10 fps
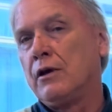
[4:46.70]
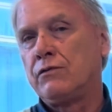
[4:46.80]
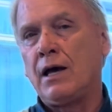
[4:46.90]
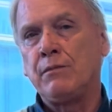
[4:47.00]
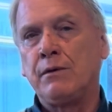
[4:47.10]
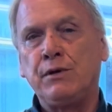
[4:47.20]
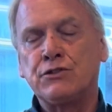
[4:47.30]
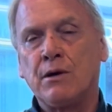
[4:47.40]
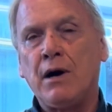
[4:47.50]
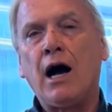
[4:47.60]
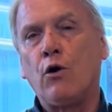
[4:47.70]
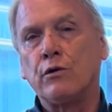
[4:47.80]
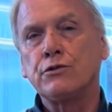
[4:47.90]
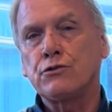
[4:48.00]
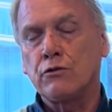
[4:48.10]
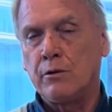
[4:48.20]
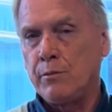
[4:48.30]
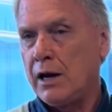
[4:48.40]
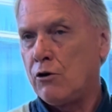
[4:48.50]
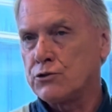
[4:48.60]
that might be some hours, so there
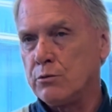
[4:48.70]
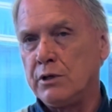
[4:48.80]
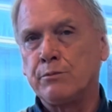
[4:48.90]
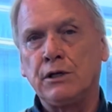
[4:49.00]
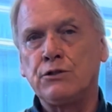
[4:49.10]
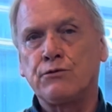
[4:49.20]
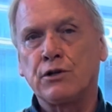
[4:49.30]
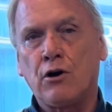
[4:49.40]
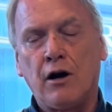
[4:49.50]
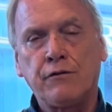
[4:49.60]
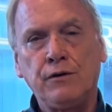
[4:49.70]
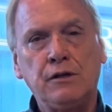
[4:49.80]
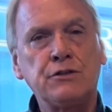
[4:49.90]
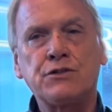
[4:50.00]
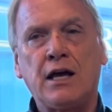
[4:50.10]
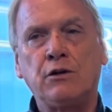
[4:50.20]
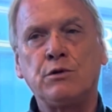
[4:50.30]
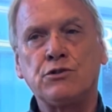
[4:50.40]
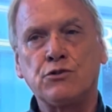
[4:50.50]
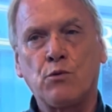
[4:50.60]
might also be a place for coffee and a
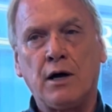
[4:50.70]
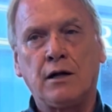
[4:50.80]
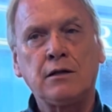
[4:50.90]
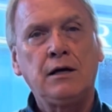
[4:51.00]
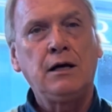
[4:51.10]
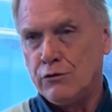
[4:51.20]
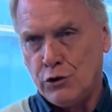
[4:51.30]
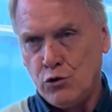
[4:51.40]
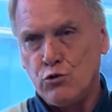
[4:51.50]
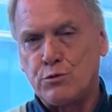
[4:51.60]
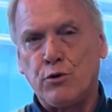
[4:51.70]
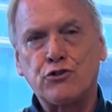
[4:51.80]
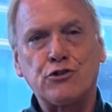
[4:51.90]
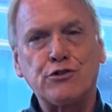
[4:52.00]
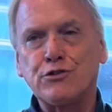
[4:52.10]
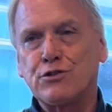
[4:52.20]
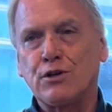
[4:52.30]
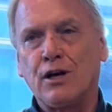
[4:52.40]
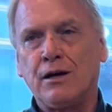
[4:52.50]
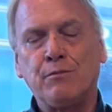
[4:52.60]
sandwich as well. The news butchers
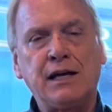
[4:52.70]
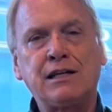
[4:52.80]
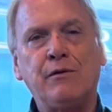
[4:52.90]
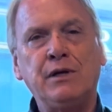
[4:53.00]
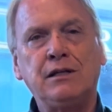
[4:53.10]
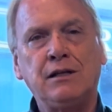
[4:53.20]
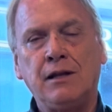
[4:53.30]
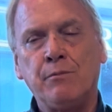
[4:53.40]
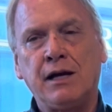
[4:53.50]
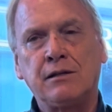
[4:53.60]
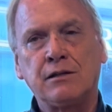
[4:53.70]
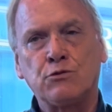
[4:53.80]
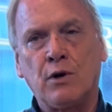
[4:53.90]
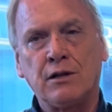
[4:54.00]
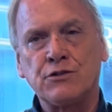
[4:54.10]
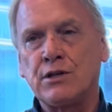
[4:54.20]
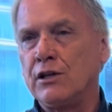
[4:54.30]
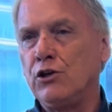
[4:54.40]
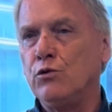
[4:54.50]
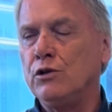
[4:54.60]
might come in, and they might, as well as
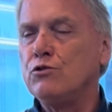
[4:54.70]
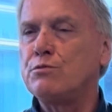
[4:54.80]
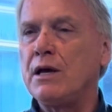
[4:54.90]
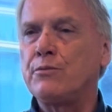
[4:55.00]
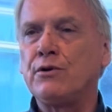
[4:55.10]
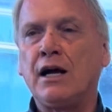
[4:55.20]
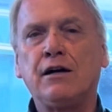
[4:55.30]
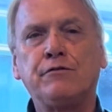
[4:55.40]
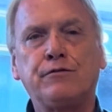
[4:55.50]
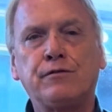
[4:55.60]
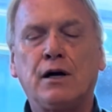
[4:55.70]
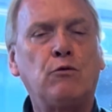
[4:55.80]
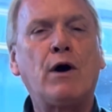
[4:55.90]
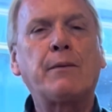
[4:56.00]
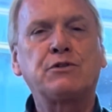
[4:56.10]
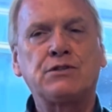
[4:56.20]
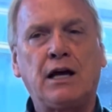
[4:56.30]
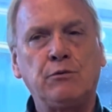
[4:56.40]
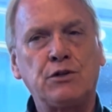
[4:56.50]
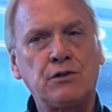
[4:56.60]
selling you a newspaper, have a wrapped
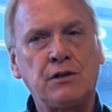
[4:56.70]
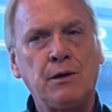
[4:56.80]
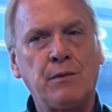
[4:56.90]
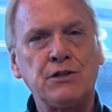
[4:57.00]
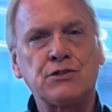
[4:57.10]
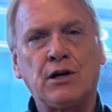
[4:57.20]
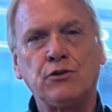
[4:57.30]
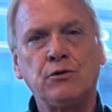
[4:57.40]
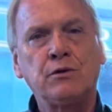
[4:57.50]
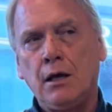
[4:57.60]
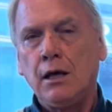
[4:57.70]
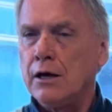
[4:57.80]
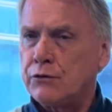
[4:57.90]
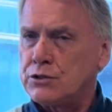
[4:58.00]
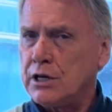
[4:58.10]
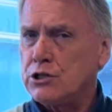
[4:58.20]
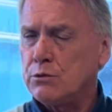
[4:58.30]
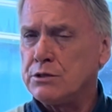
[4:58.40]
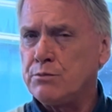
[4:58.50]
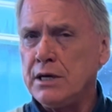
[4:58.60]
sandwich that they might sell you. If the station
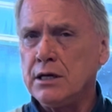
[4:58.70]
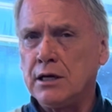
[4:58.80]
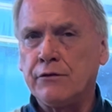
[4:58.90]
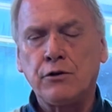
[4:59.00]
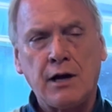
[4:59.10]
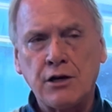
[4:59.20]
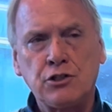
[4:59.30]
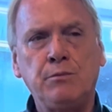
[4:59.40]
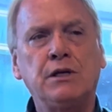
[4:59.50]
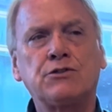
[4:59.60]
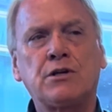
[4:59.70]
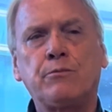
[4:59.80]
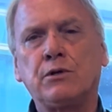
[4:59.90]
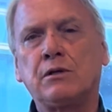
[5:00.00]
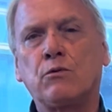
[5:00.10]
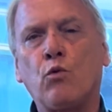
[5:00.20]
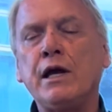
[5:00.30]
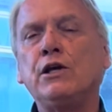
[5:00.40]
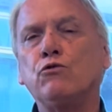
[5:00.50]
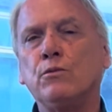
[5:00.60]
was big enough, there'd actually be a separate
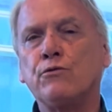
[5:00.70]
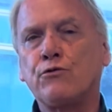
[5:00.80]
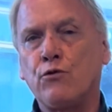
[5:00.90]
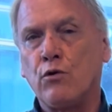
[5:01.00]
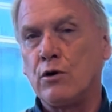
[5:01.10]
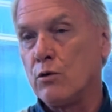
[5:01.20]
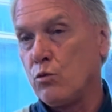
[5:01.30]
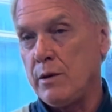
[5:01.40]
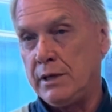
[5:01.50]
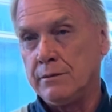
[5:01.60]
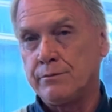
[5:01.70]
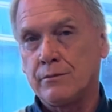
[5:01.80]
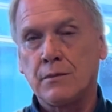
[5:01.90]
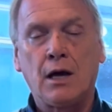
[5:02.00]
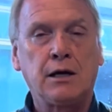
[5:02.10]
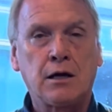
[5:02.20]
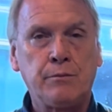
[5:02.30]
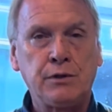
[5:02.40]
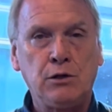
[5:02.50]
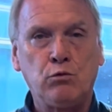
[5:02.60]
waiting room for women,
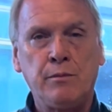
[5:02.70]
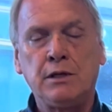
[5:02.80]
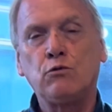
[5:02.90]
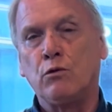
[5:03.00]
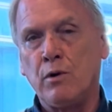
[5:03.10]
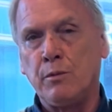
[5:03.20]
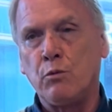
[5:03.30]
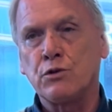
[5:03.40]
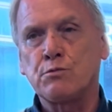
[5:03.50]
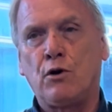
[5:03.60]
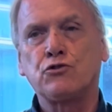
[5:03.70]
unaccompanied women or women with small